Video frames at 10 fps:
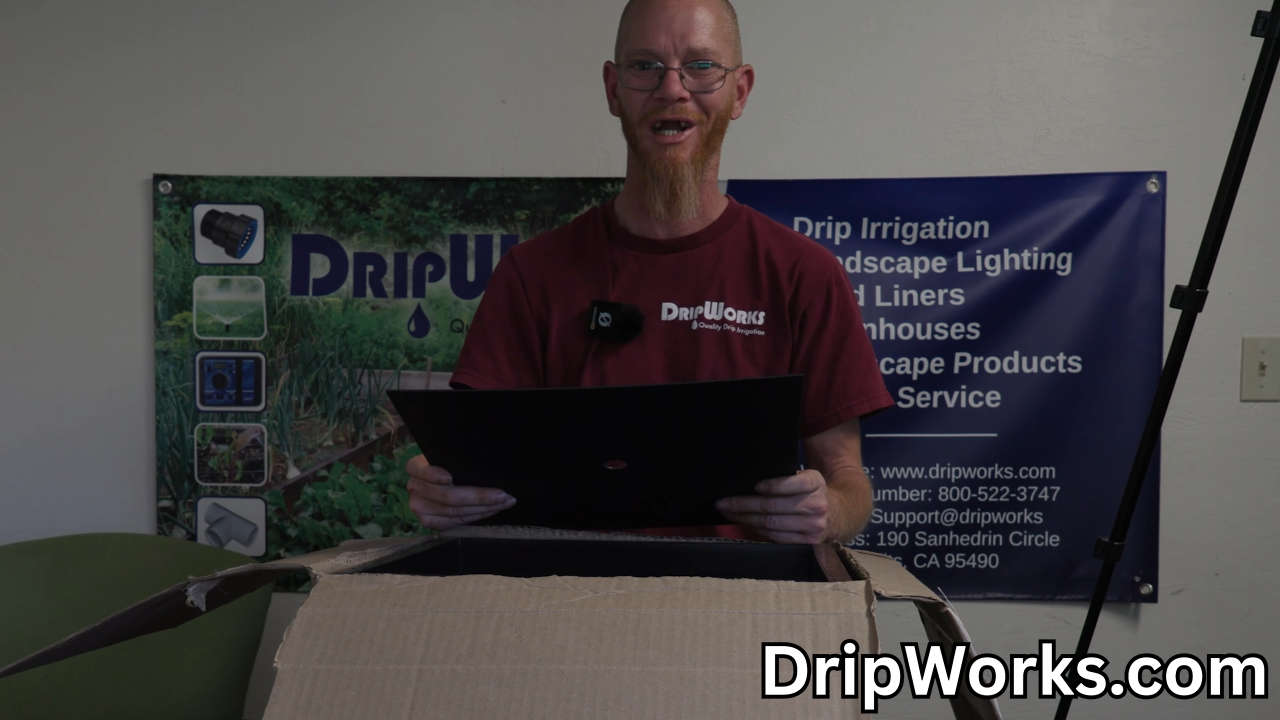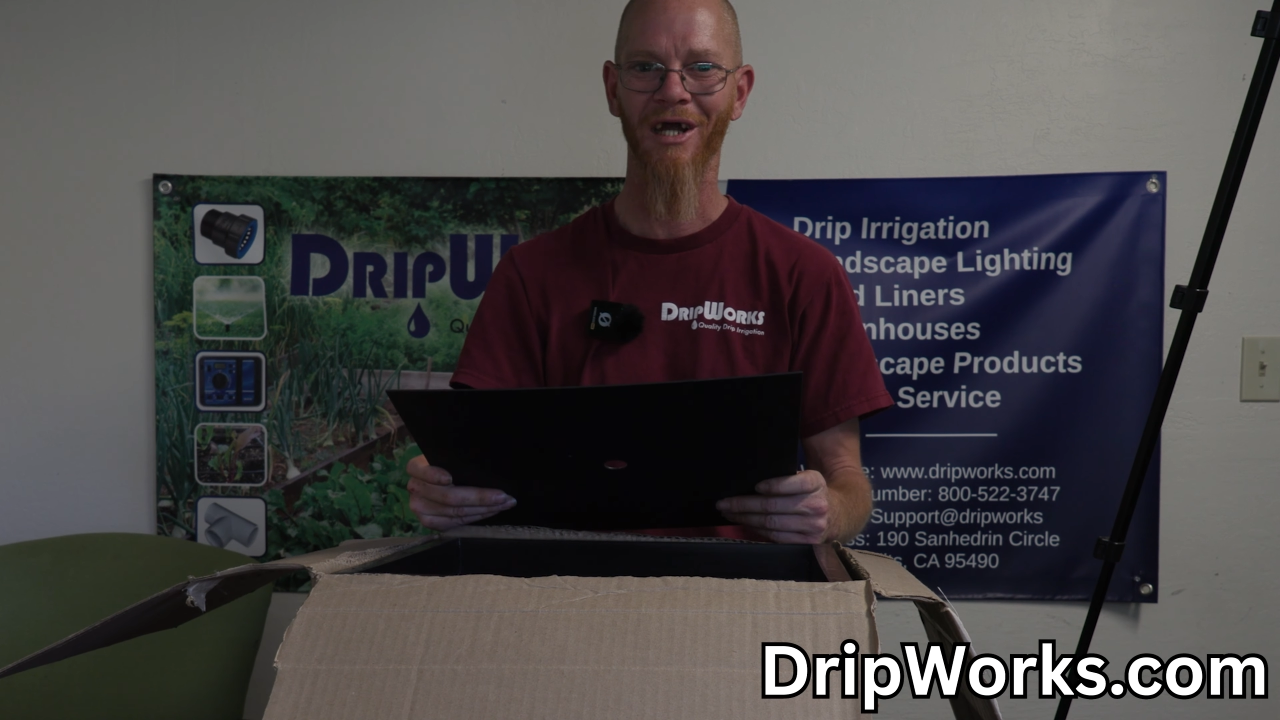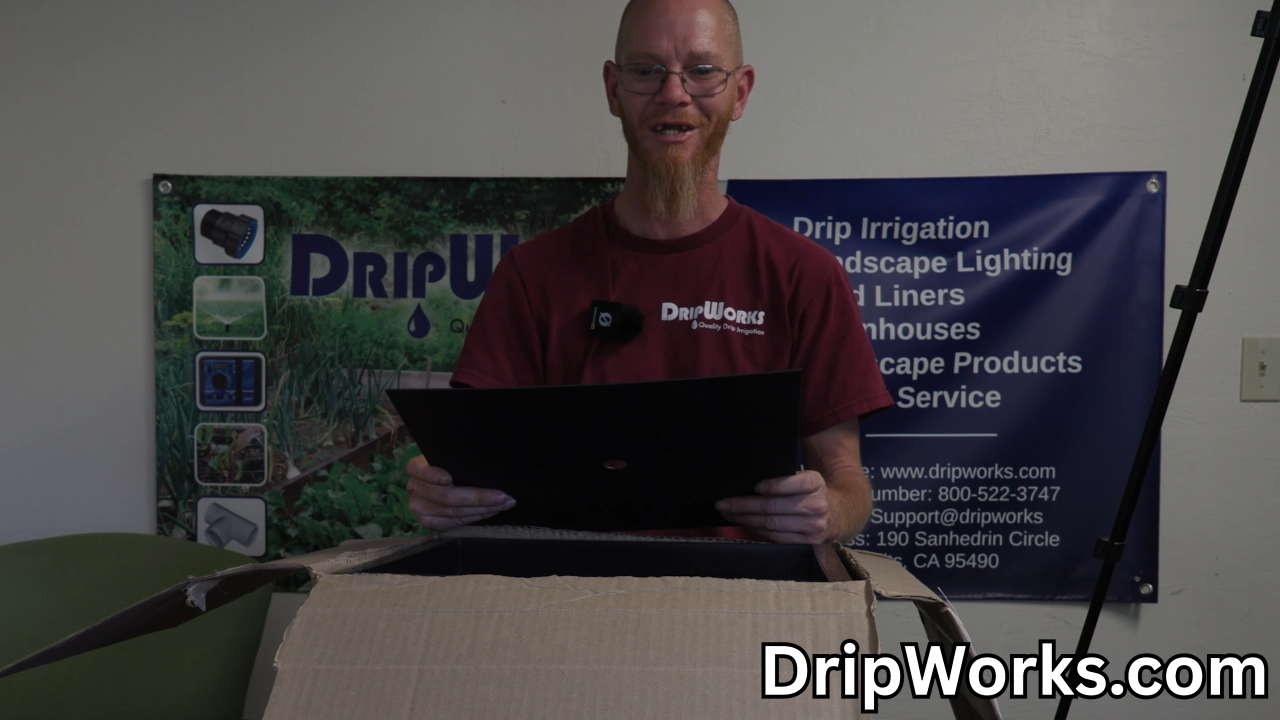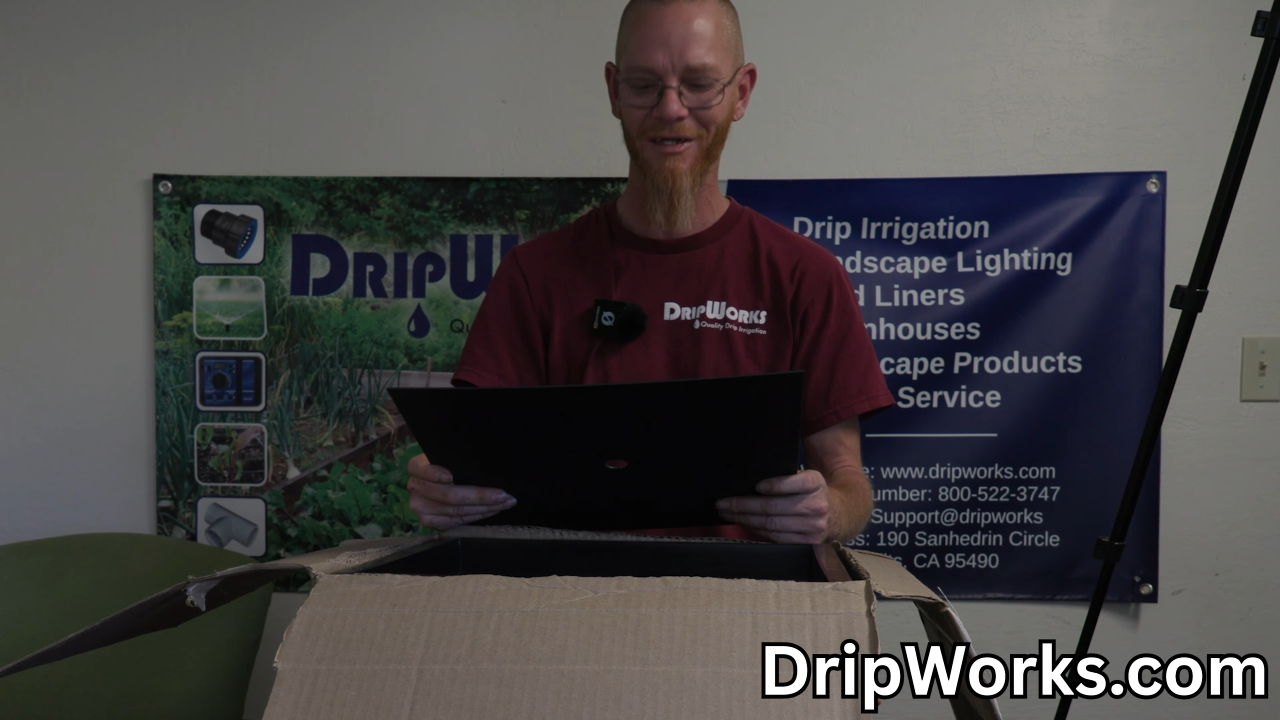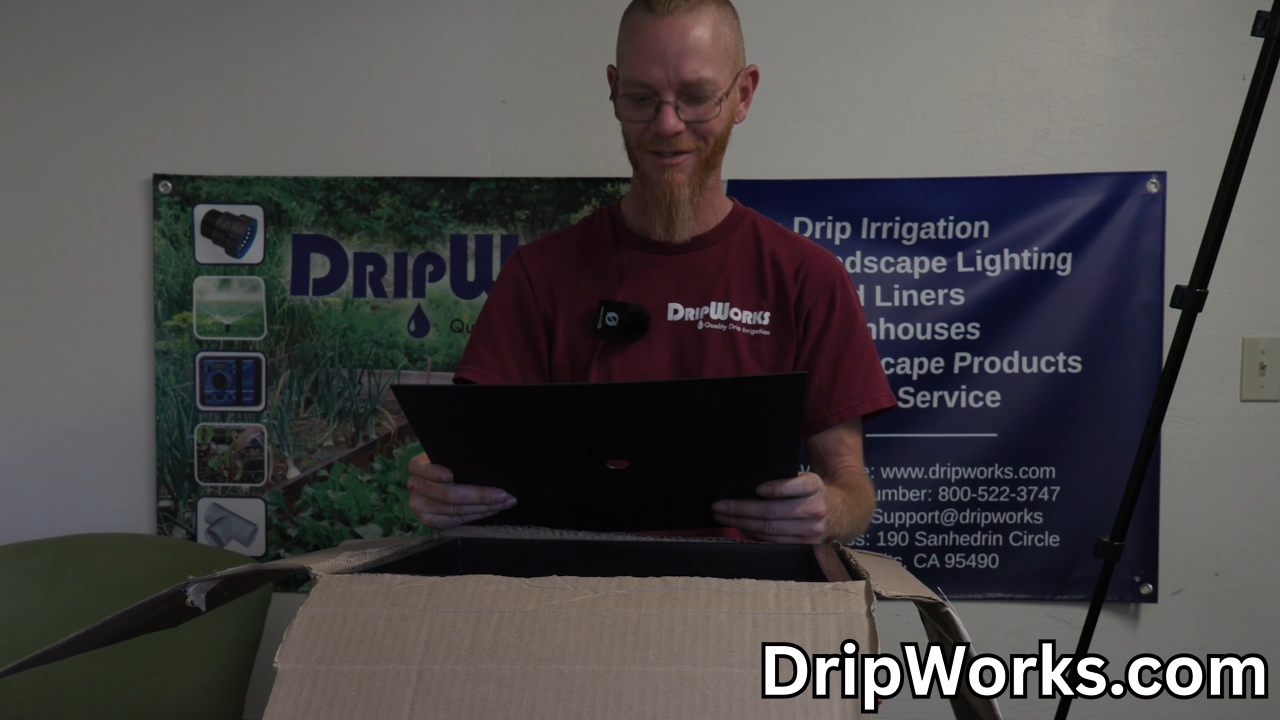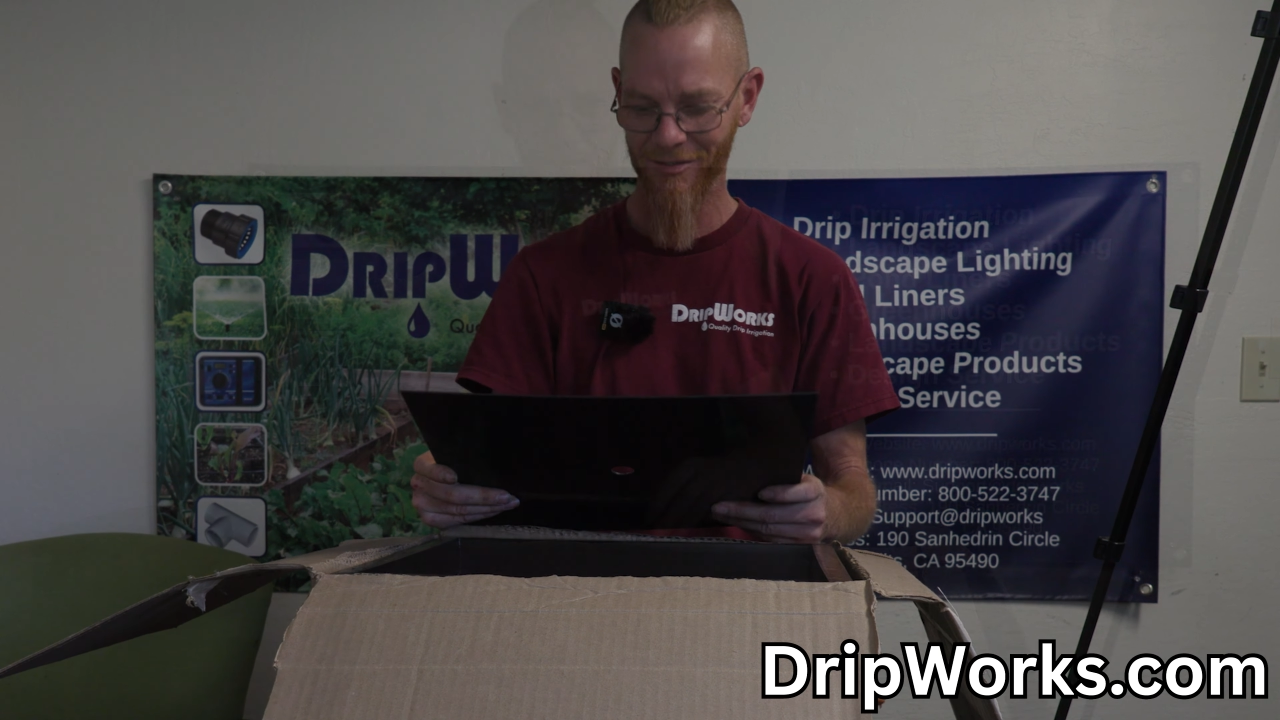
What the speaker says: handy.